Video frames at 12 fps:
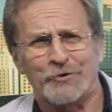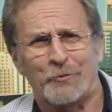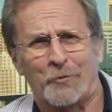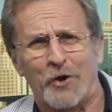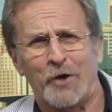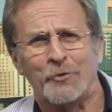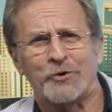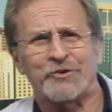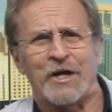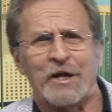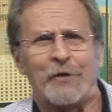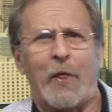Barber's
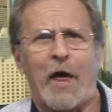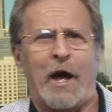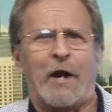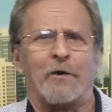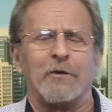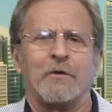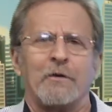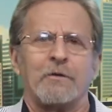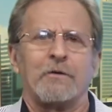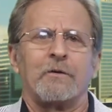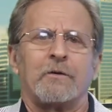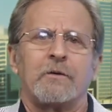saying that.
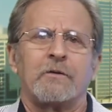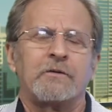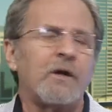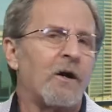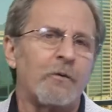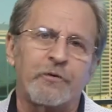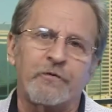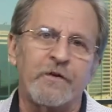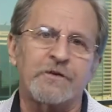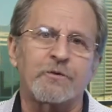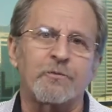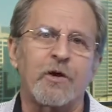No,
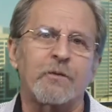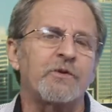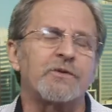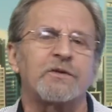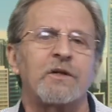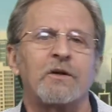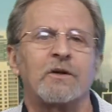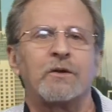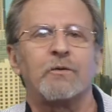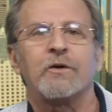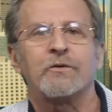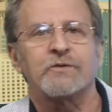Professor Barber isn't the only
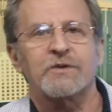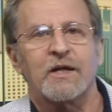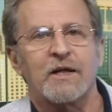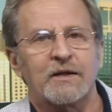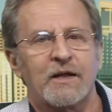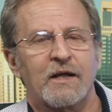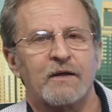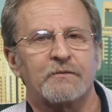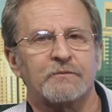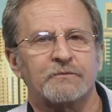one who's saying that.